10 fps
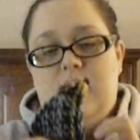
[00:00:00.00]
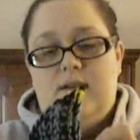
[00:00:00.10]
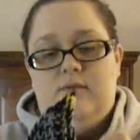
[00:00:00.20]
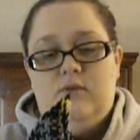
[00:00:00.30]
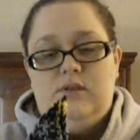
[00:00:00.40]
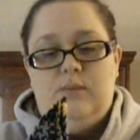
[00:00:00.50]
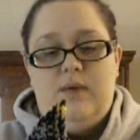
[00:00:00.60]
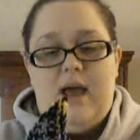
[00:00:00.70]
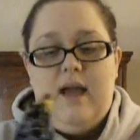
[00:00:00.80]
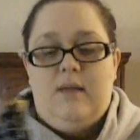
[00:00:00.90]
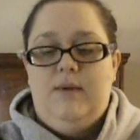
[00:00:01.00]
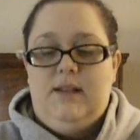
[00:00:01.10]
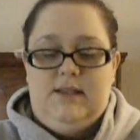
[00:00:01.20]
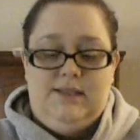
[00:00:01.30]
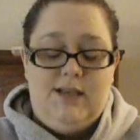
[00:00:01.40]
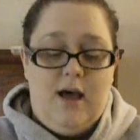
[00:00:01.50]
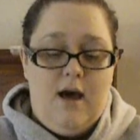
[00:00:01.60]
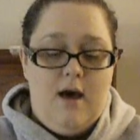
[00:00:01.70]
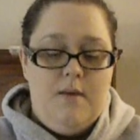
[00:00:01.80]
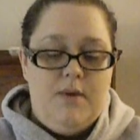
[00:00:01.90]
and of course the black, but at the
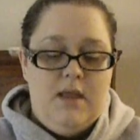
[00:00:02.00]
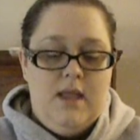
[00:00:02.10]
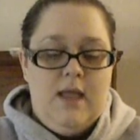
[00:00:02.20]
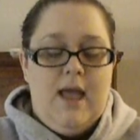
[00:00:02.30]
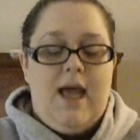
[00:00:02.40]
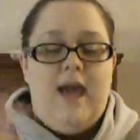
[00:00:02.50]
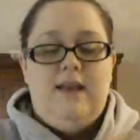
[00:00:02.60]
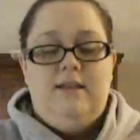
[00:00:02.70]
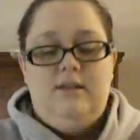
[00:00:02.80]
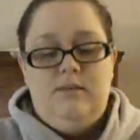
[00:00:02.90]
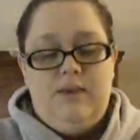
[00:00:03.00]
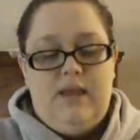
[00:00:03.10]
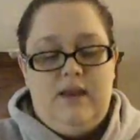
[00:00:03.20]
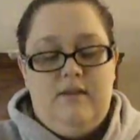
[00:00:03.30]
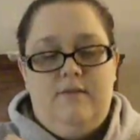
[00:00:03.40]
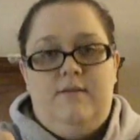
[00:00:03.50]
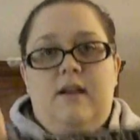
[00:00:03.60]
top I had a little bit of